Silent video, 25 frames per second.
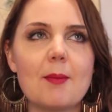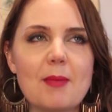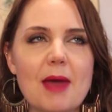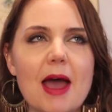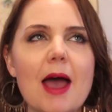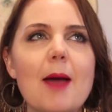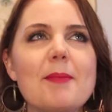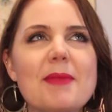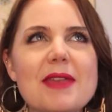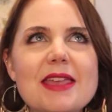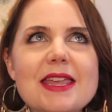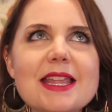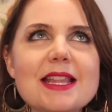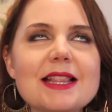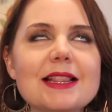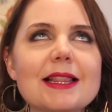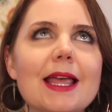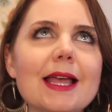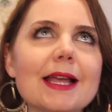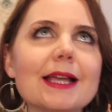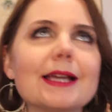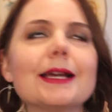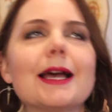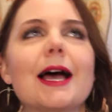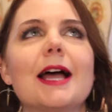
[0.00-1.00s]
I'm in
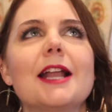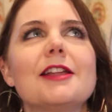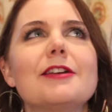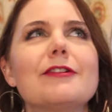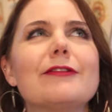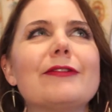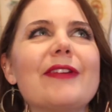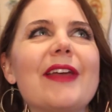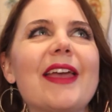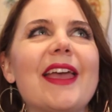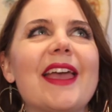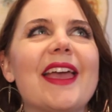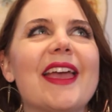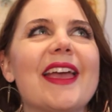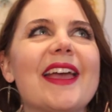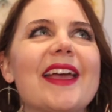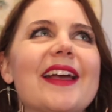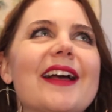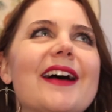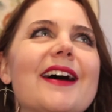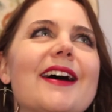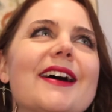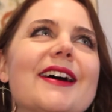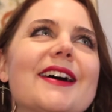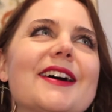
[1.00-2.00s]
like kind of
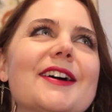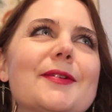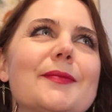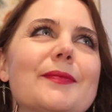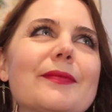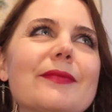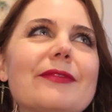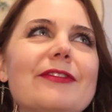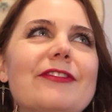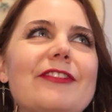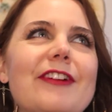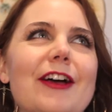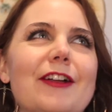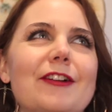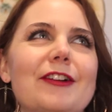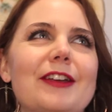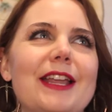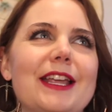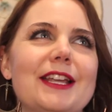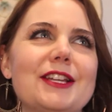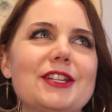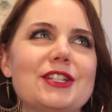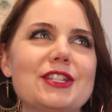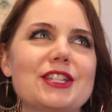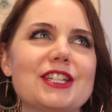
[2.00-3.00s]
a
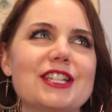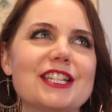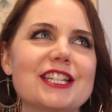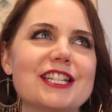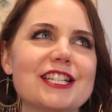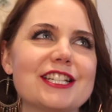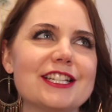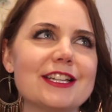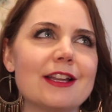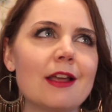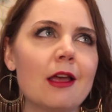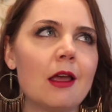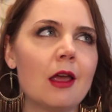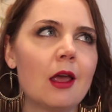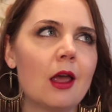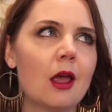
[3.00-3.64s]
foundation